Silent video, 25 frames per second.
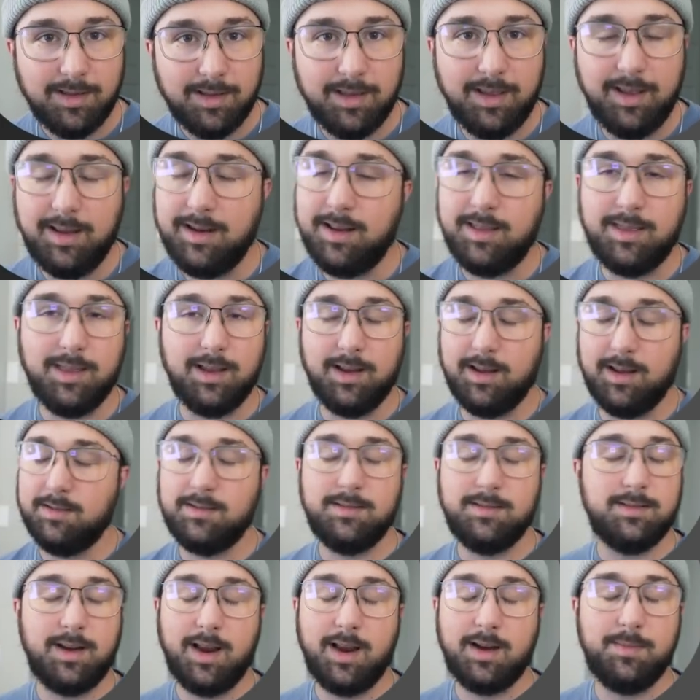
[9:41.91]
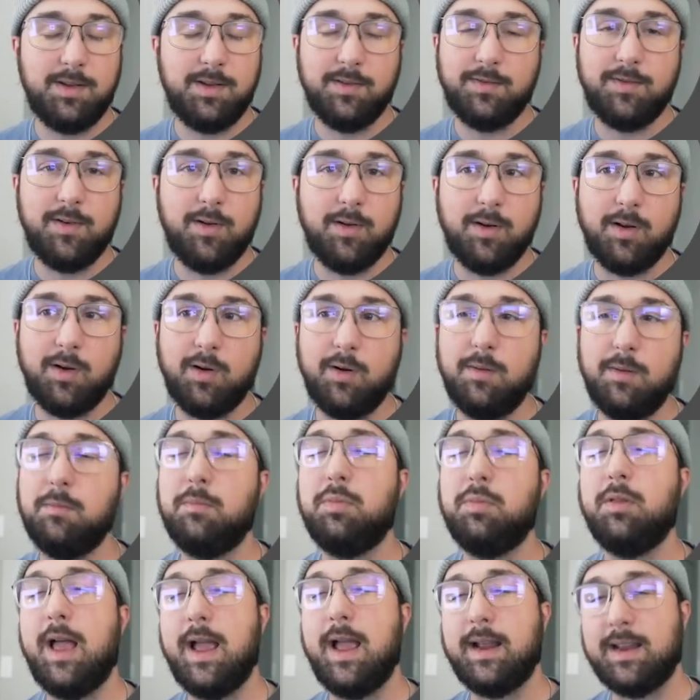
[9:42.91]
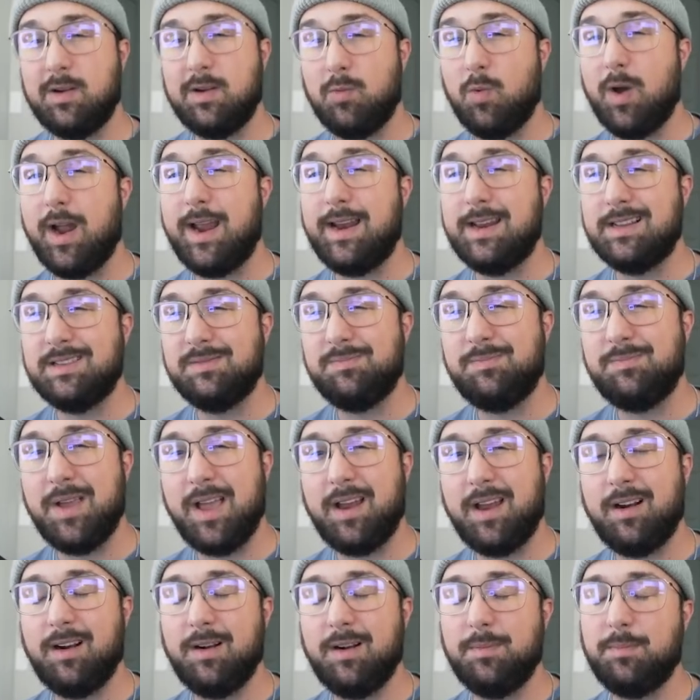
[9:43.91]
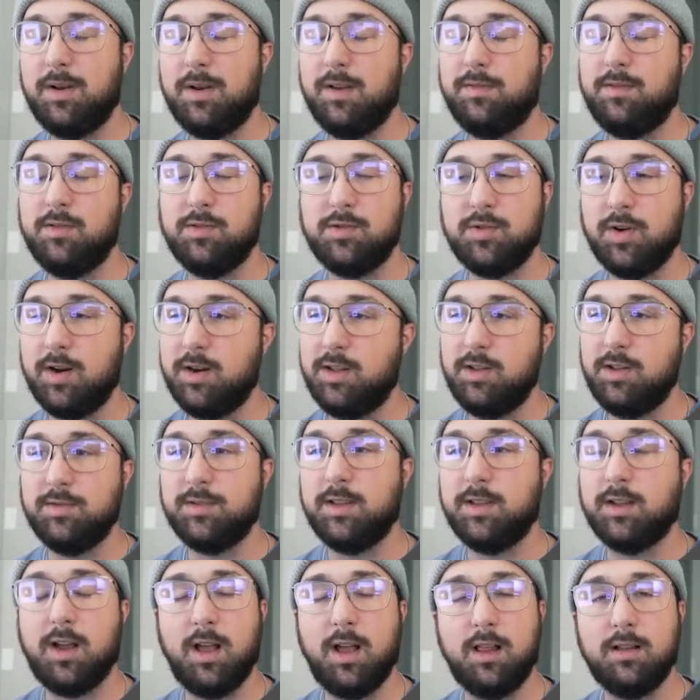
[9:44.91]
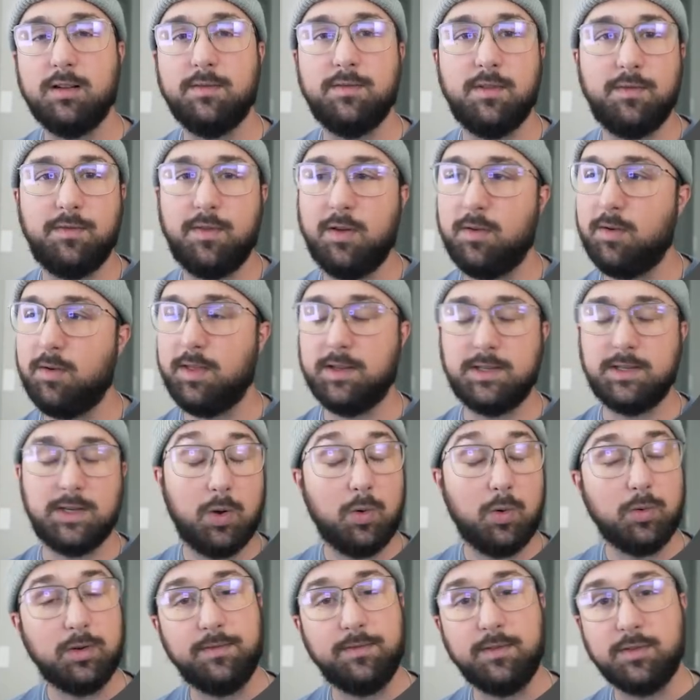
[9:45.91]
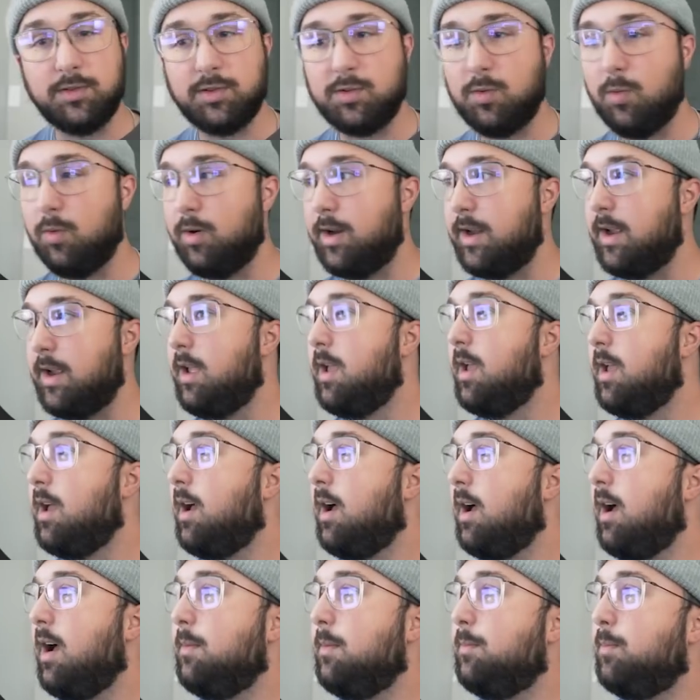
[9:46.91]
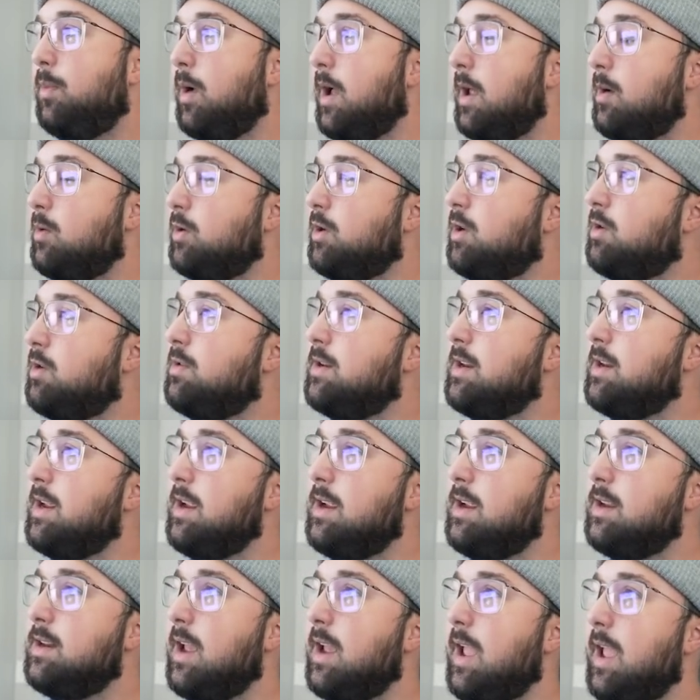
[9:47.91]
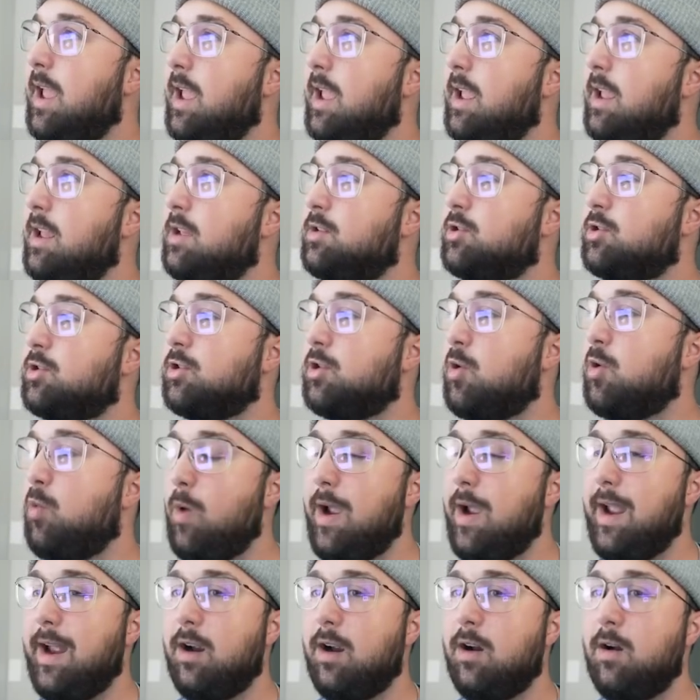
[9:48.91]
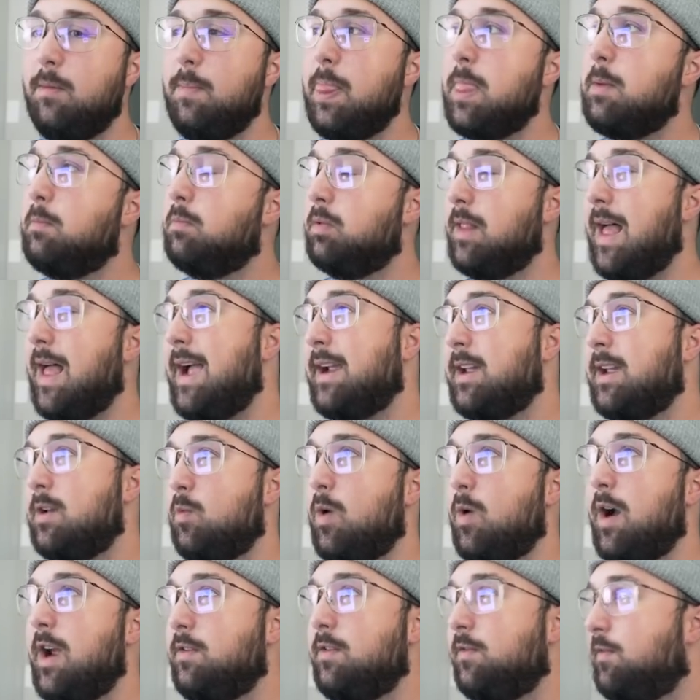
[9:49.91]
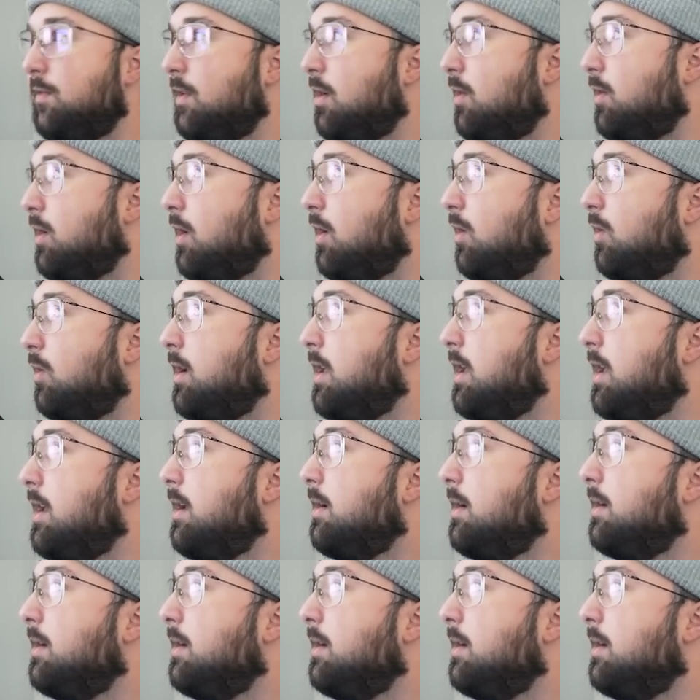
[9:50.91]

Anything. It's got to be a photo. Black and white is better, but if you're trying to use the color of the photo, that's a whole different story. But you need a square black and white photo.